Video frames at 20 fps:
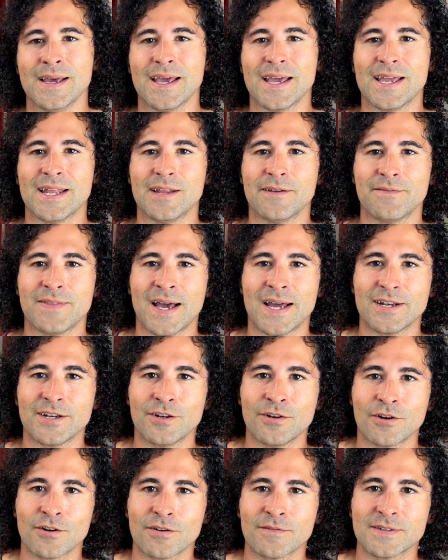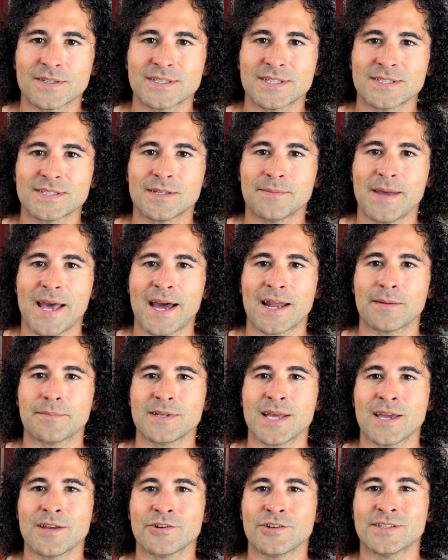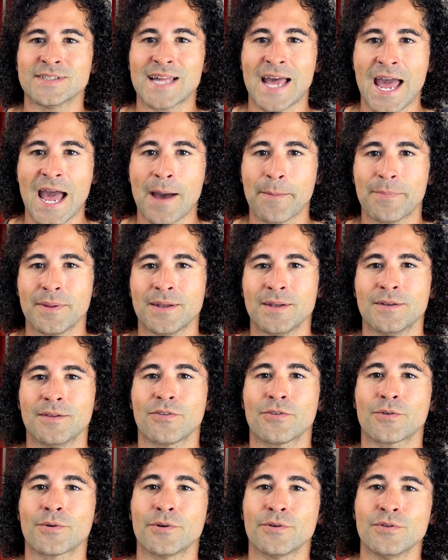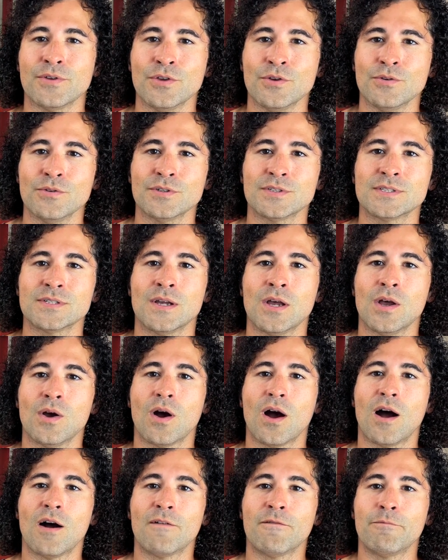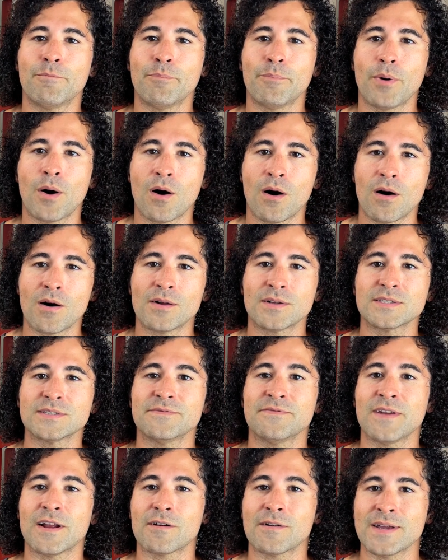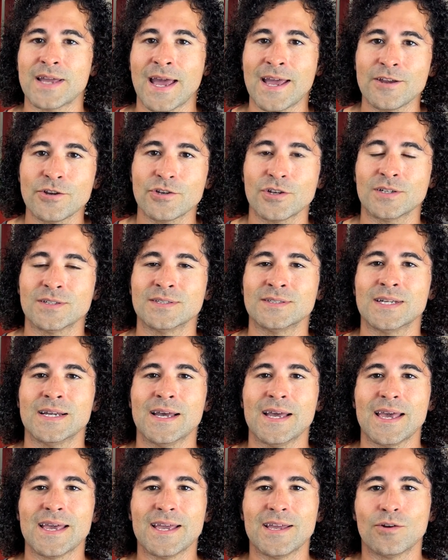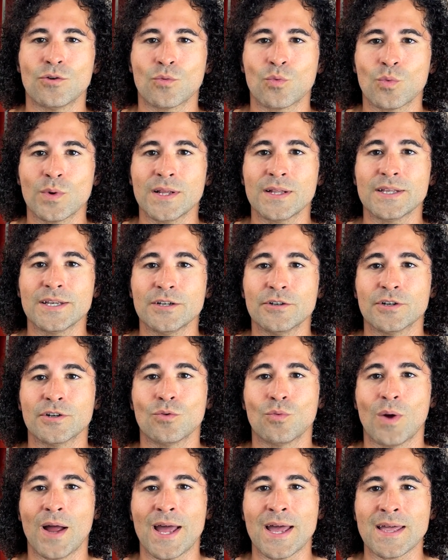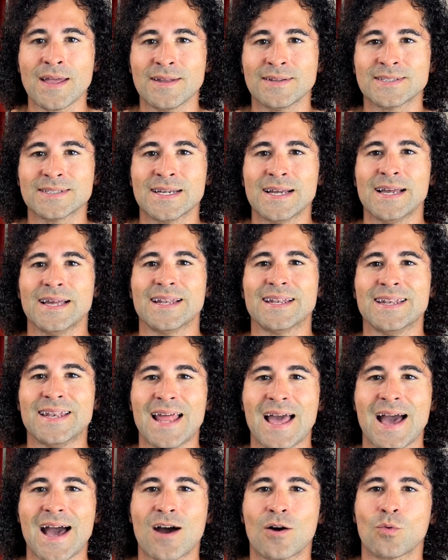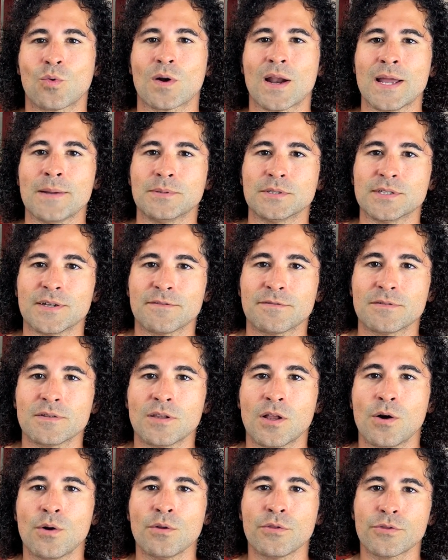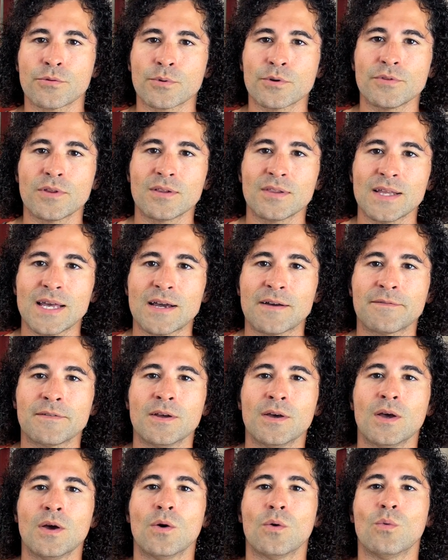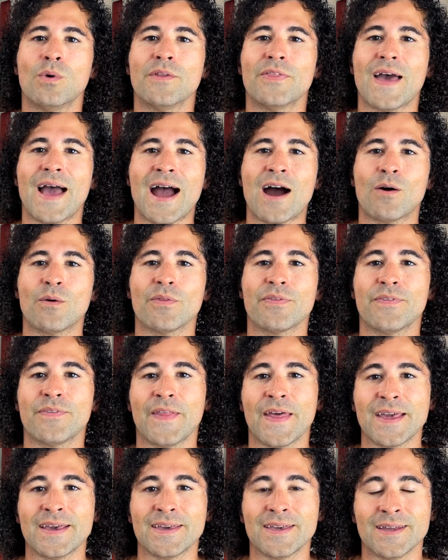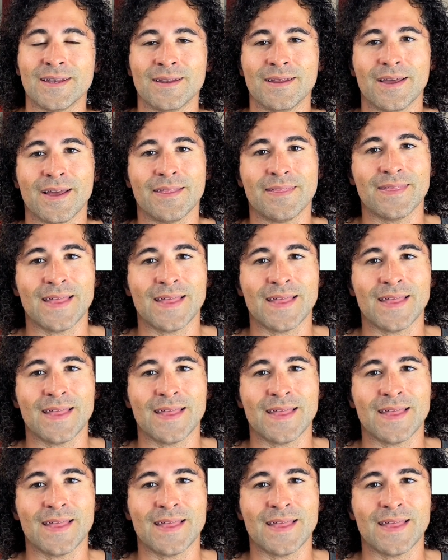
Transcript: And if that nervous system adaptations happened through use of Paul's variations in really good ways, now we're able to flow through the lift without thinking, and